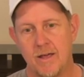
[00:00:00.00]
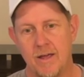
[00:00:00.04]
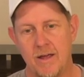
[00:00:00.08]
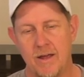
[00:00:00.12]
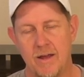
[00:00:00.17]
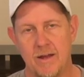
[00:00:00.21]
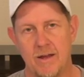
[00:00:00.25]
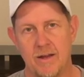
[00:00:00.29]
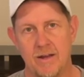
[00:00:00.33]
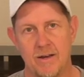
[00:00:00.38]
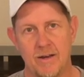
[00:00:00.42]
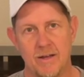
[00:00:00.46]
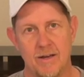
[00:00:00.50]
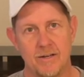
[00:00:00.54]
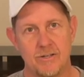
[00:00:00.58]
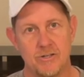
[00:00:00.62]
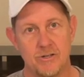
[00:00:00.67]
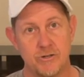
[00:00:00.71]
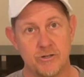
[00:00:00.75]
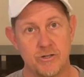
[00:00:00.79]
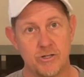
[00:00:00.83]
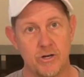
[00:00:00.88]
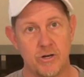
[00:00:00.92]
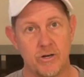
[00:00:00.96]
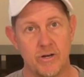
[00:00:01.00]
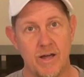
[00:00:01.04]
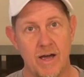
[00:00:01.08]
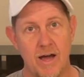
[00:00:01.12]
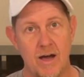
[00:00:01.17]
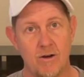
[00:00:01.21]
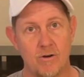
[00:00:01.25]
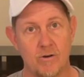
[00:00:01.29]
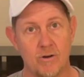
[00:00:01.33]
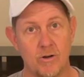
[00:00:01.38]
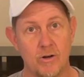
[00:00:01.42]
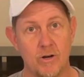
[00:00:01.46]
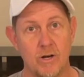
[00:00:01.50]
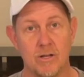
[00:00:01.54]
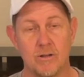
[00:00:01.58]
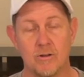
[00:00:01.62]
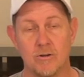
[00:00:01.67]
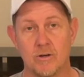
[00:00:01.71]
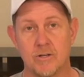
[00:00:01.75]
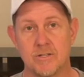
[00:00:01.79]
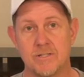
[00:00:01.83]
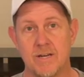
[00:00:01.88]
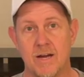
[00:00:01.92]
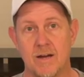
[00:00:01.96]
And just show you how good it
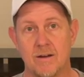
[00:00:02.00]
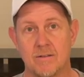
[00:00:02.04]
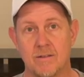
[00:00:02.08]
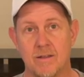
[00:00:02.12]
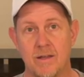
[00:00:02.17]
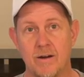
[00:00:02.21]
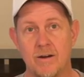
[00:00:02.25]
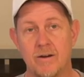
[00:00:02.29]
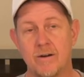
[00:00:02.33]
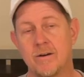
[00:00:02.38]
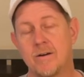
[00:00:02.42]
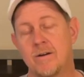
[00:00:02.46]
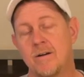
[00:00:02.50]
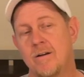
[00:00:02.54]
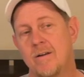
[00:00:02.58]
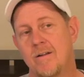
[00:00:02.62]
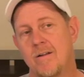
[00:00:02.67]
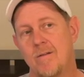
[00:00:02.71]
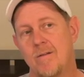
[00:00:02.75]
looks out there